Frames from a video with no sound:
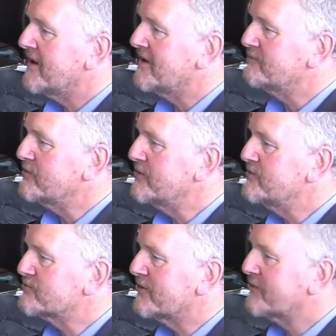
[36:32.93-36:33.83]
and we'll
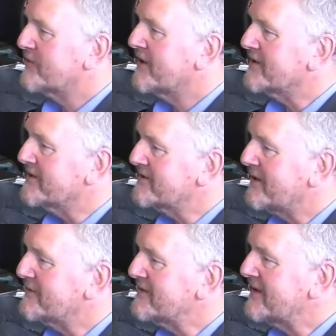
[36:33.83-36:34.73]
use one or the other.
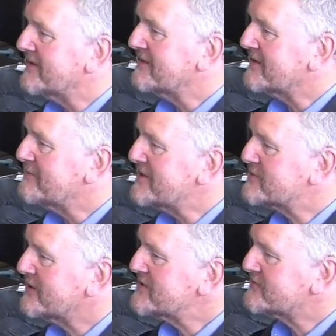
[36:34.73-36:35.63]
I mean, are there better
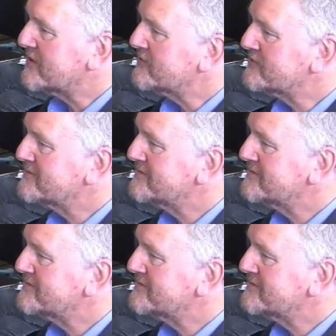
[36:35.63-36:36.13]
ways for us?